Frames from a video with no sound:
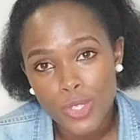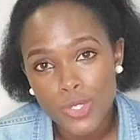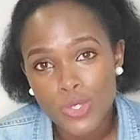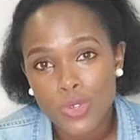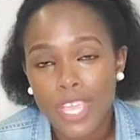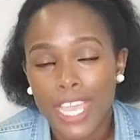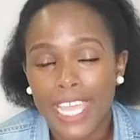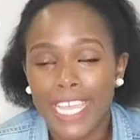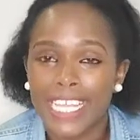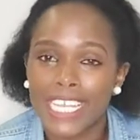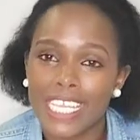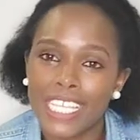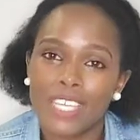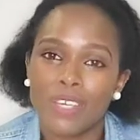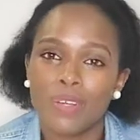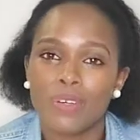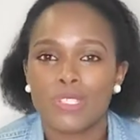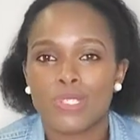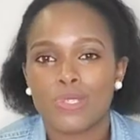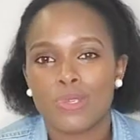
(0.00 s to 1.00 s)
So
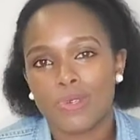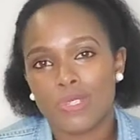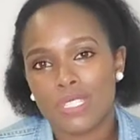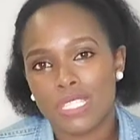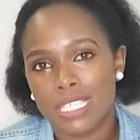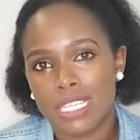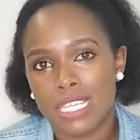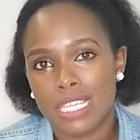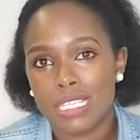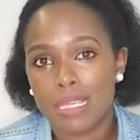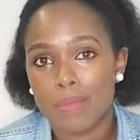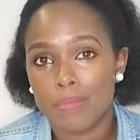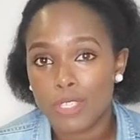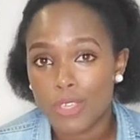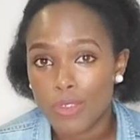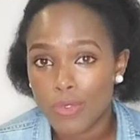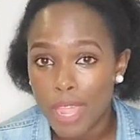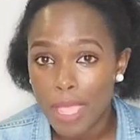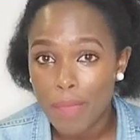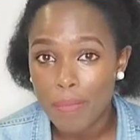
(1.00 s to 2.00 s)
kindly also consider
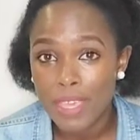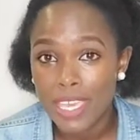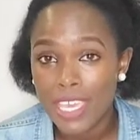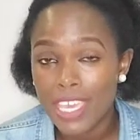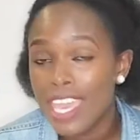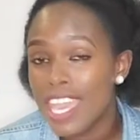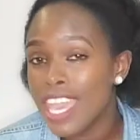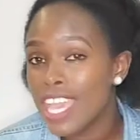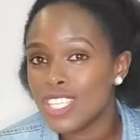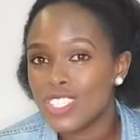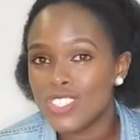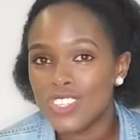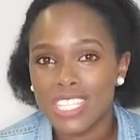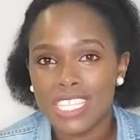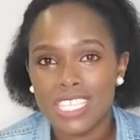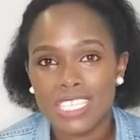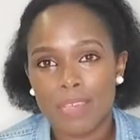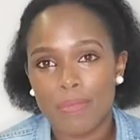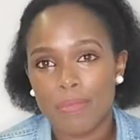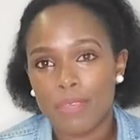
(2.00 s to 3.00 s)
subscribing, join
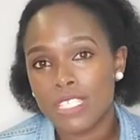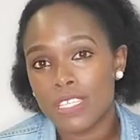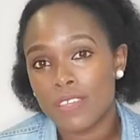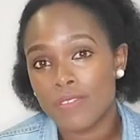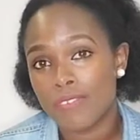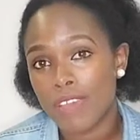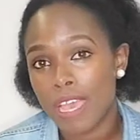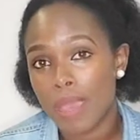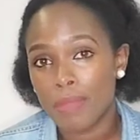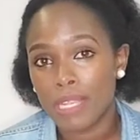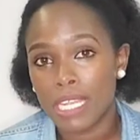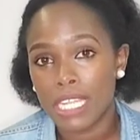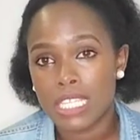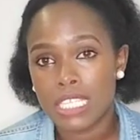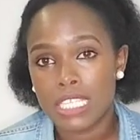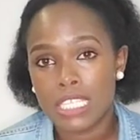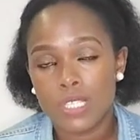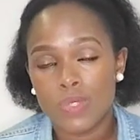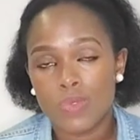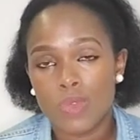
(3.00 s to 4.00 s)
this amazing family.
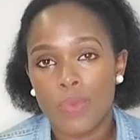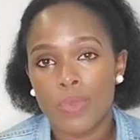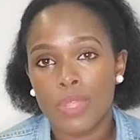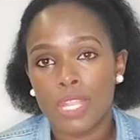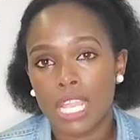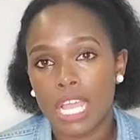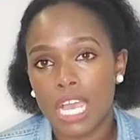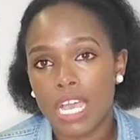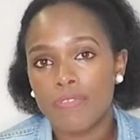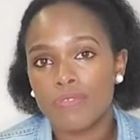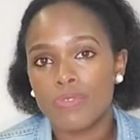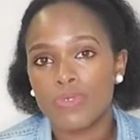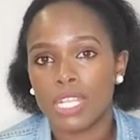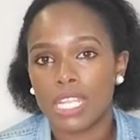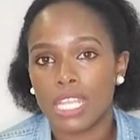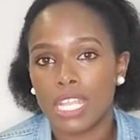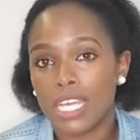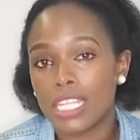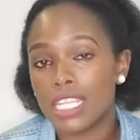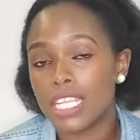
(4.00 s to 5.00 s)
This is where we love, we
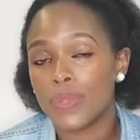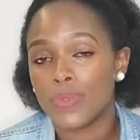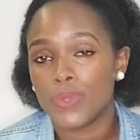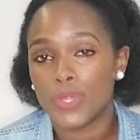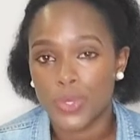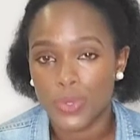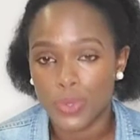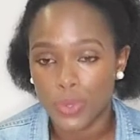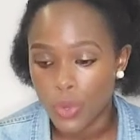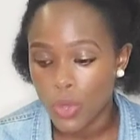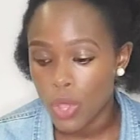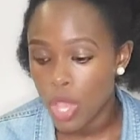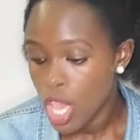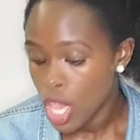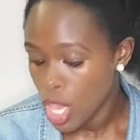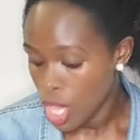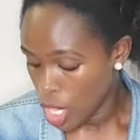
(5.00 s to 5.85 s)
learn and we grow.